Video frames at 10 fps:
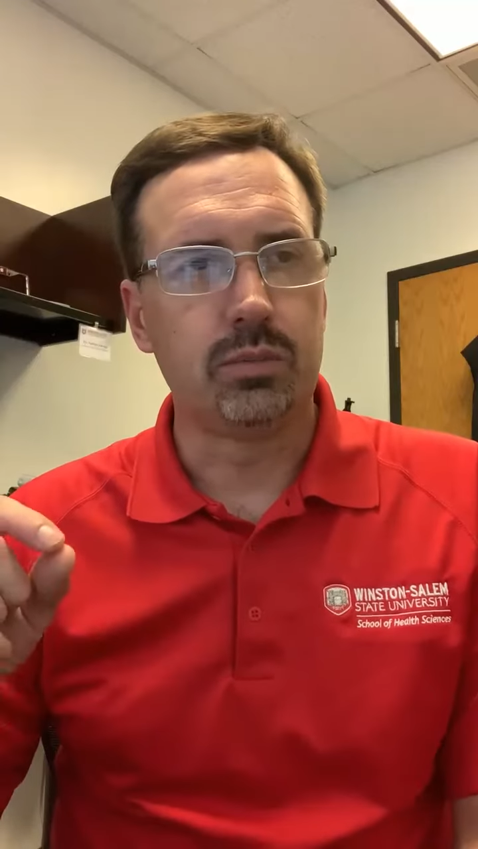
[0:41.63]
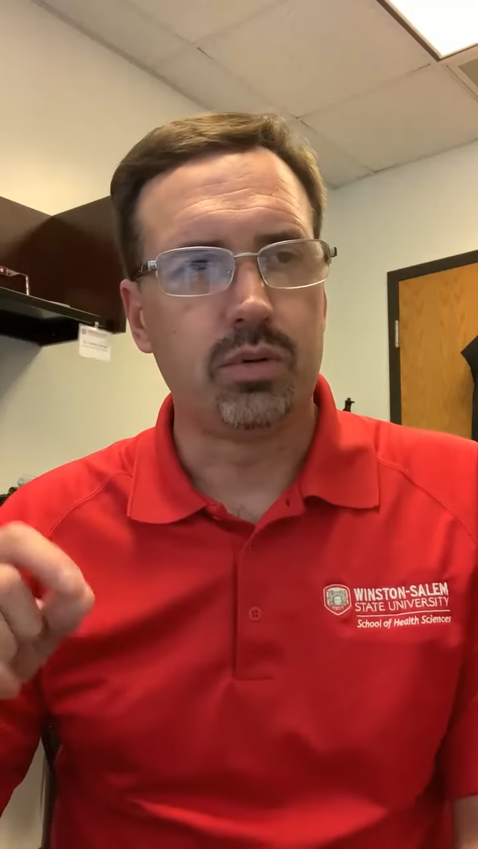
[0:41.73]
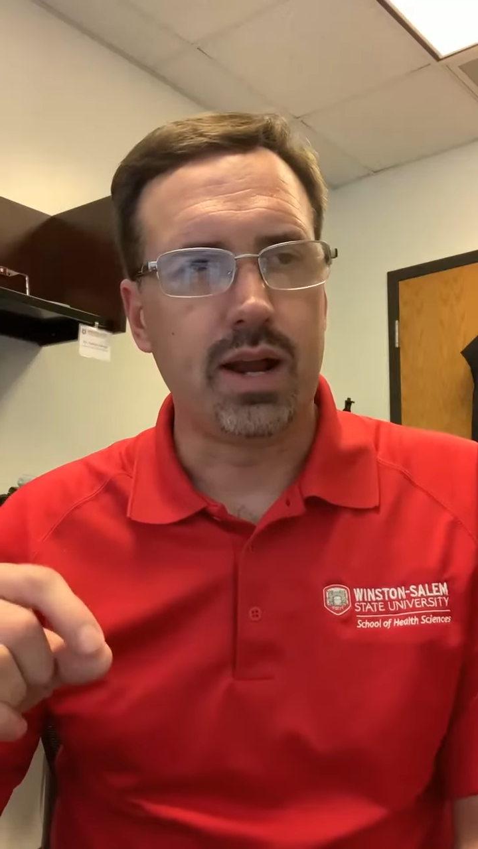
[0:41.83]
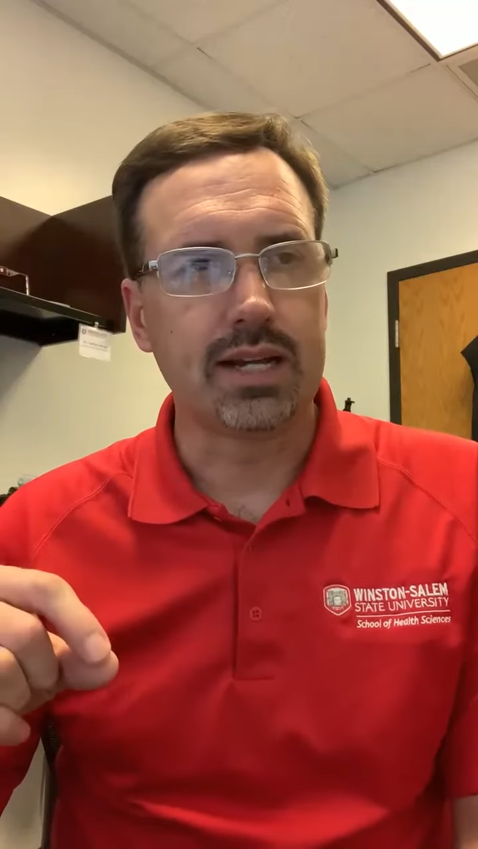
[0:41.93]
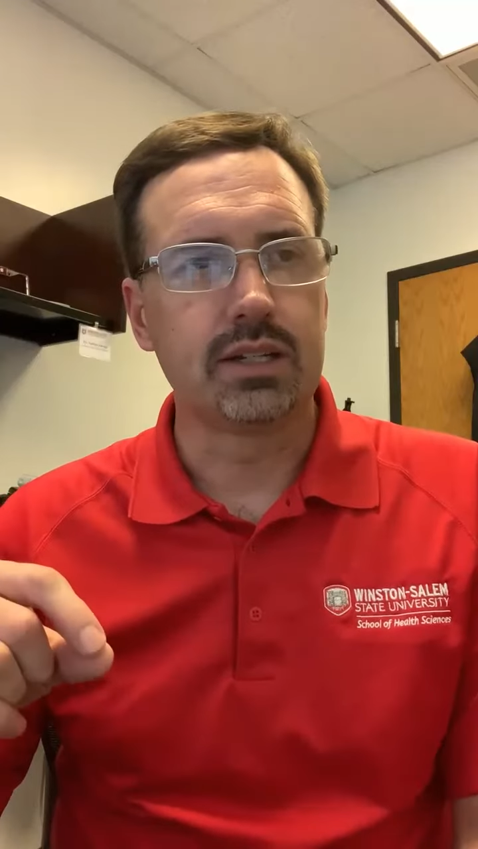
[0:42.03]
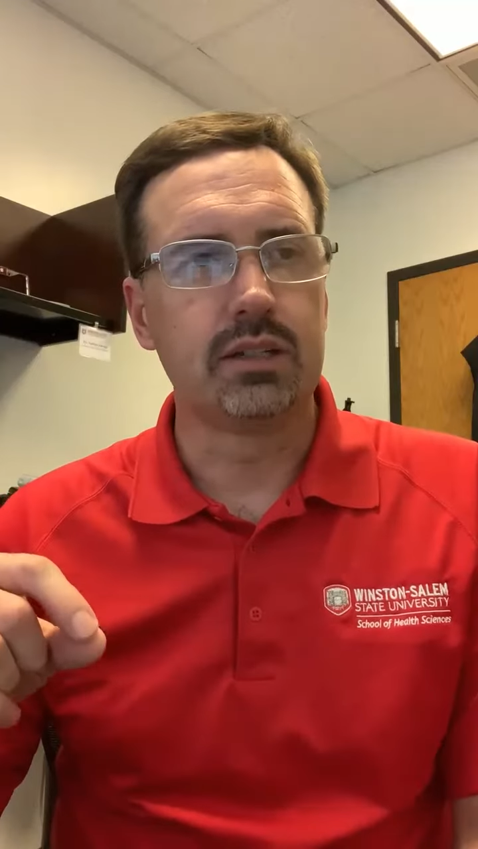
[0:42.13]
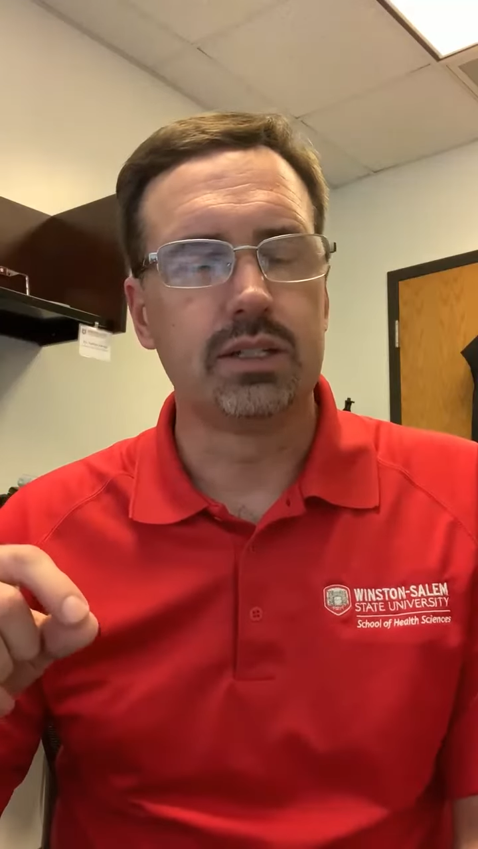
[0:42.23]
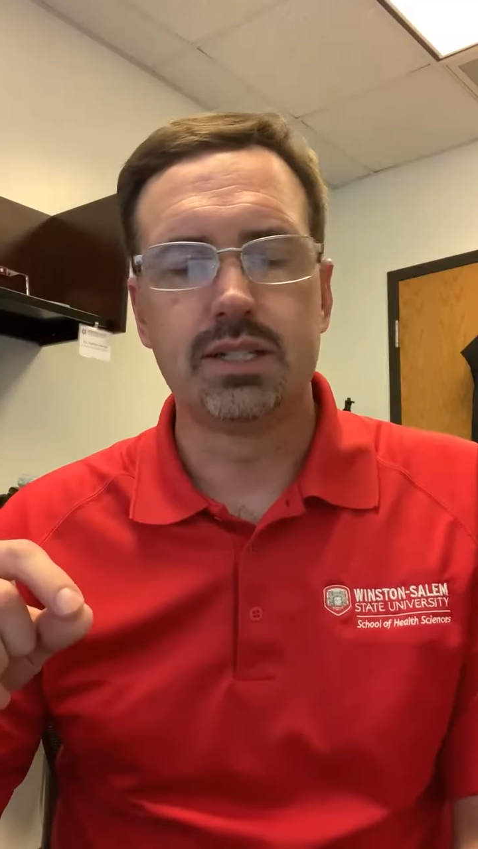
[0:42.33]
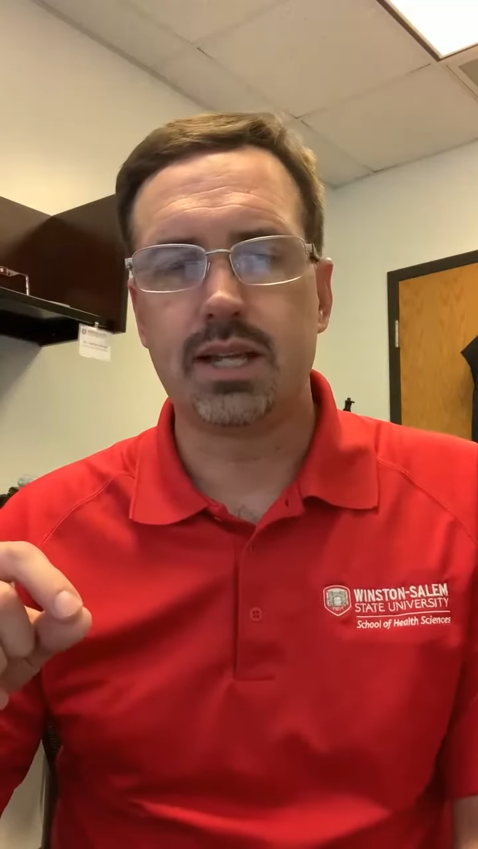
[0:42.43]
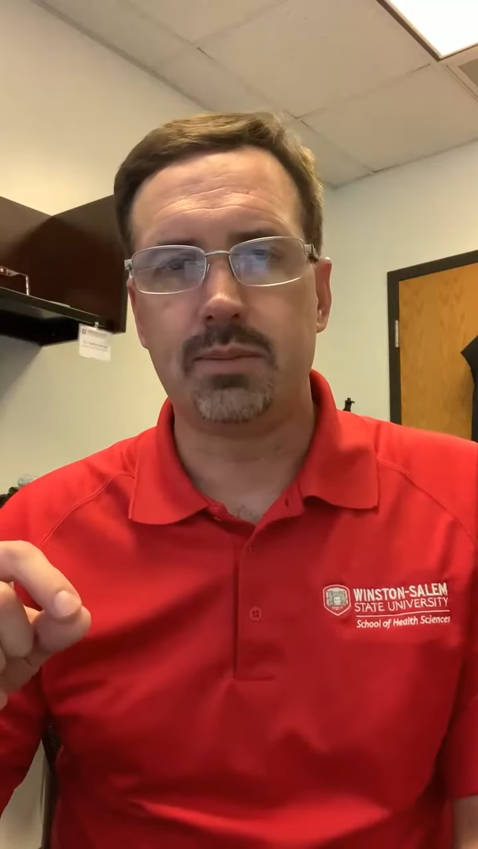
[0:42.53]
practical
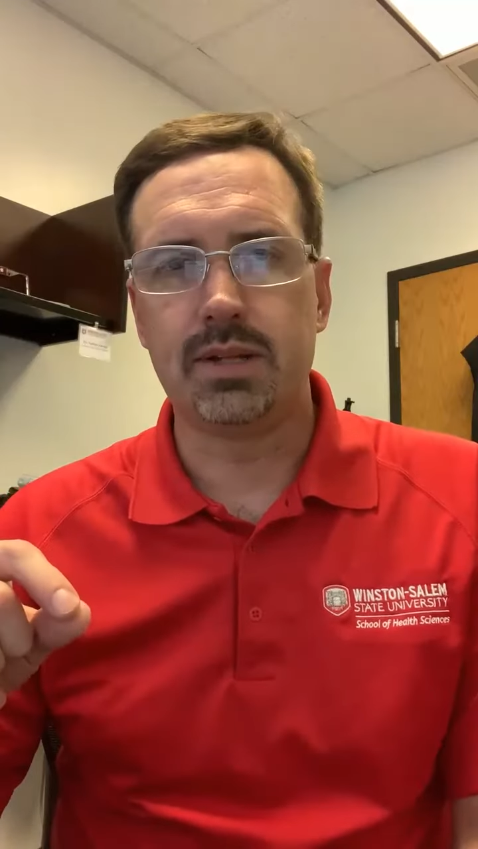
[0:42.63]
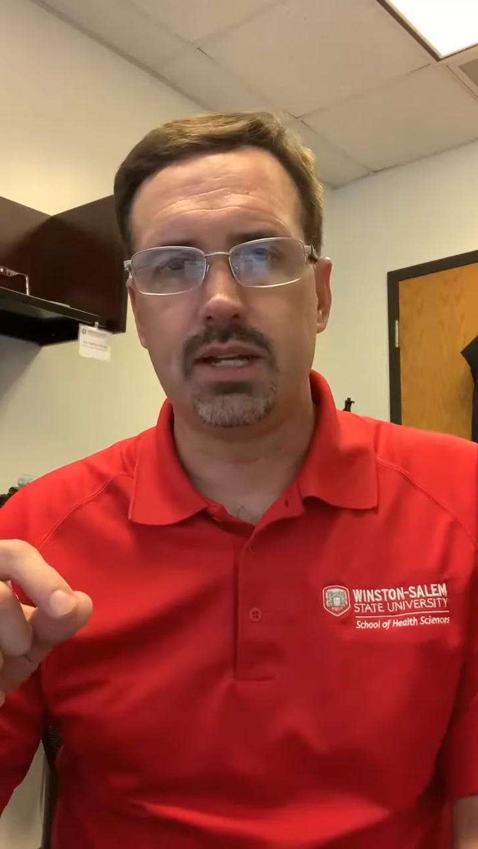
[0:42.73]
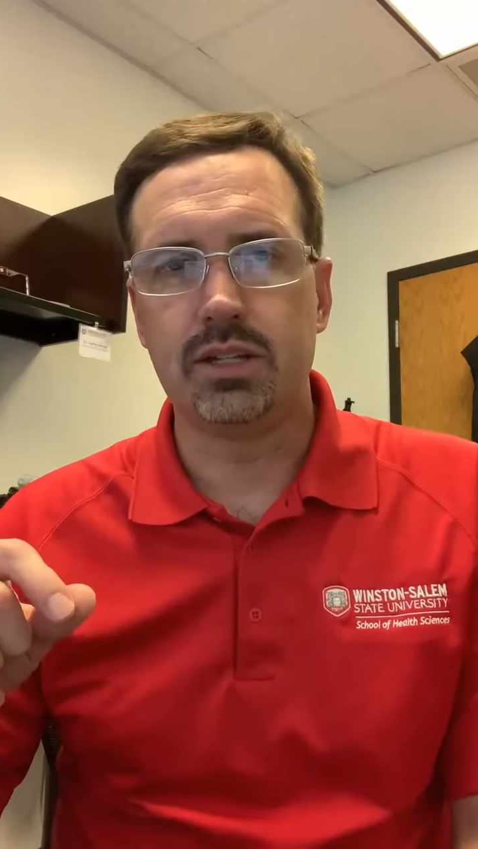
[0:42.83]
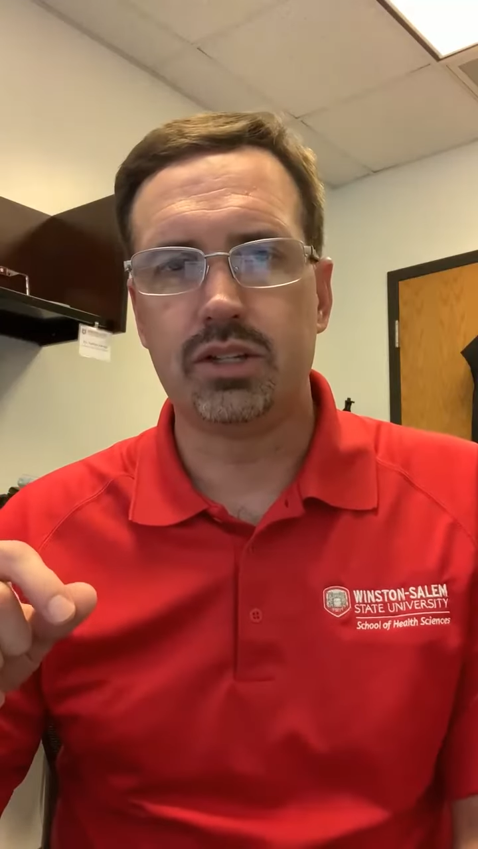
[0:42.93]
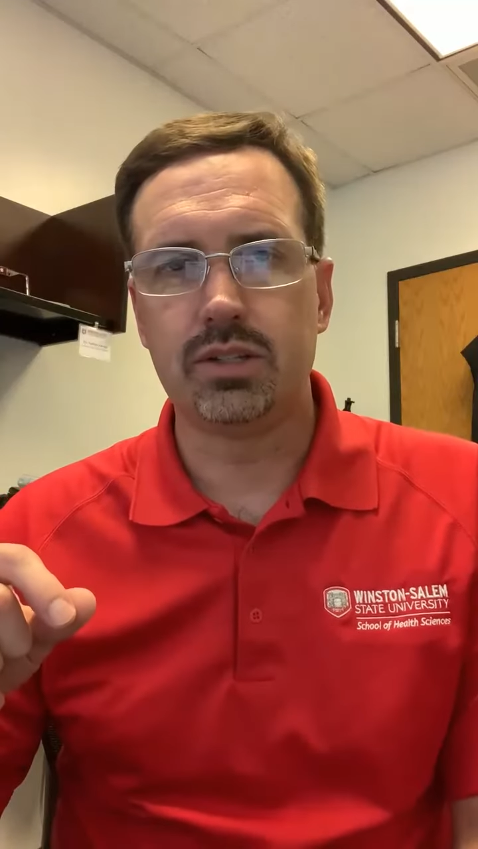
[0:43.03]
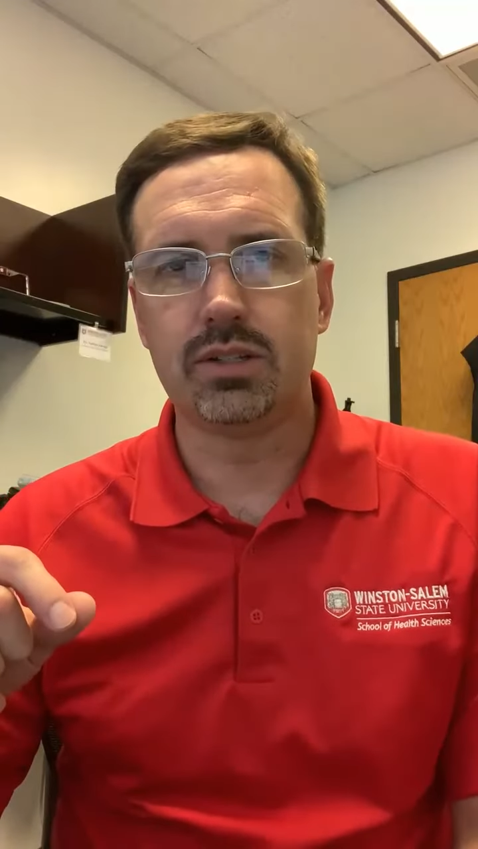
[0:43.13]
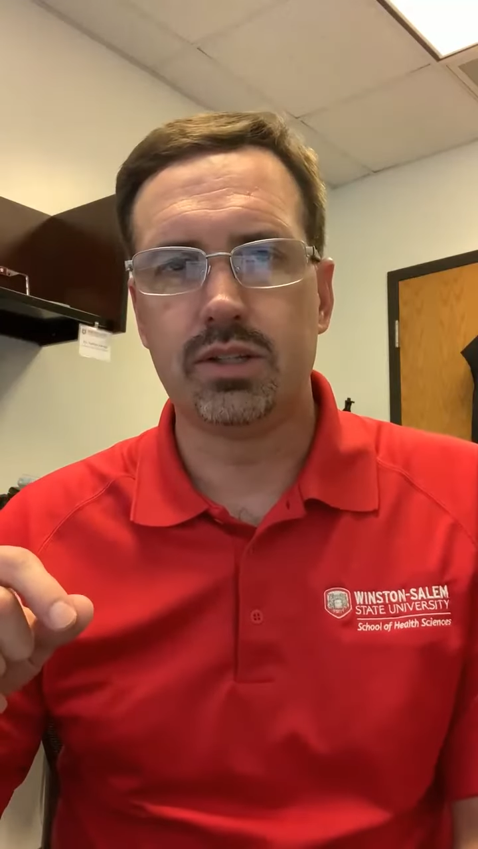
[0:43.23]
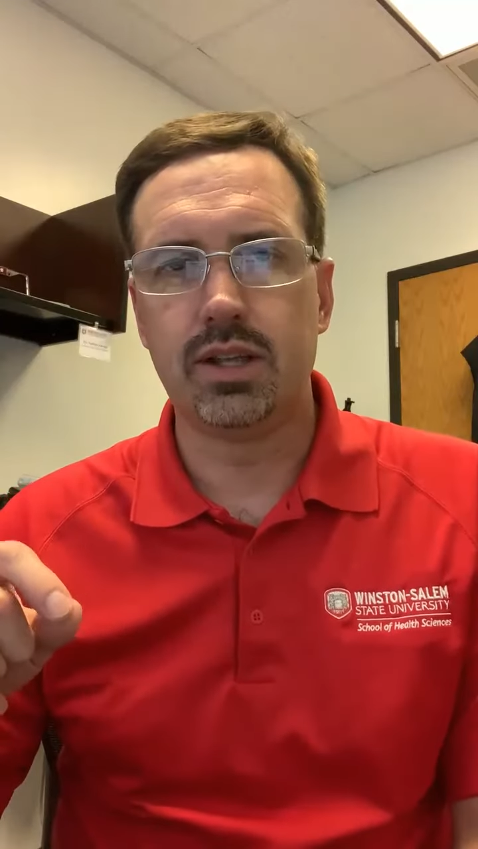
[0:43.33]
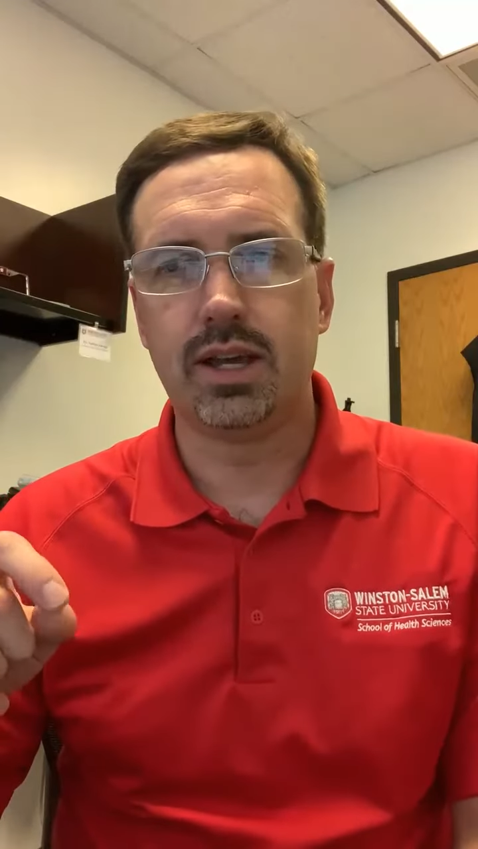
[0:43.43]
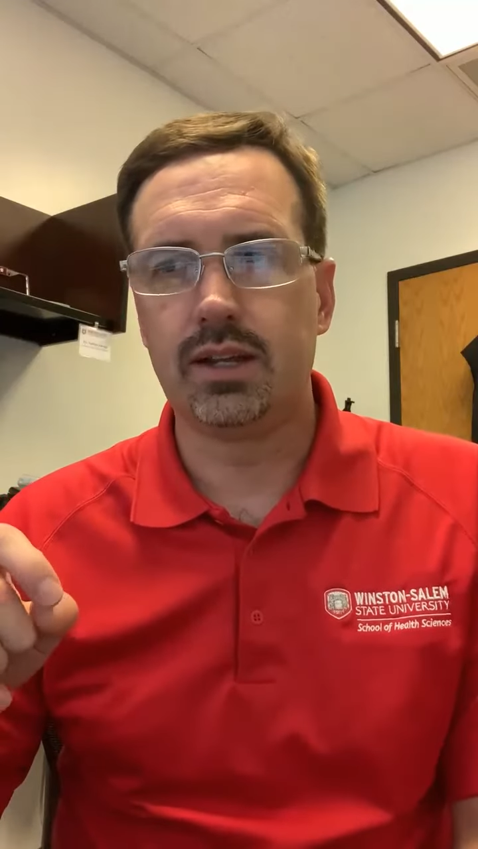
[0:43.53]
examinations
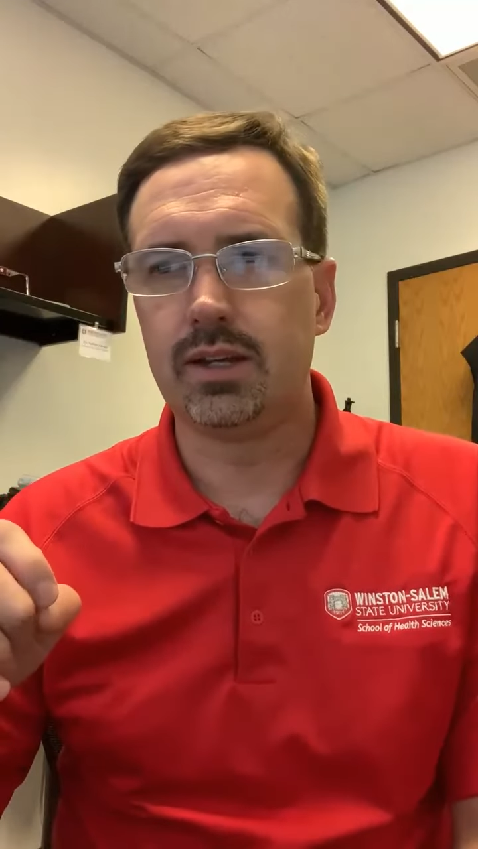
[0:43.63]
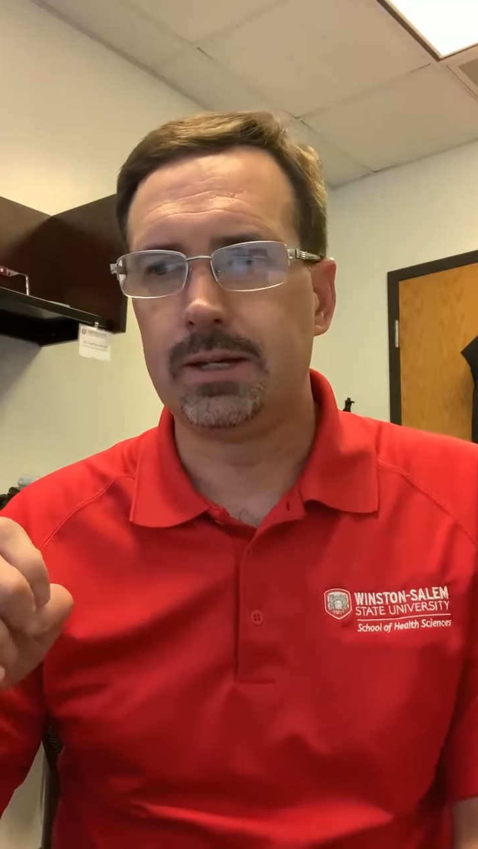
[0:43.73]
that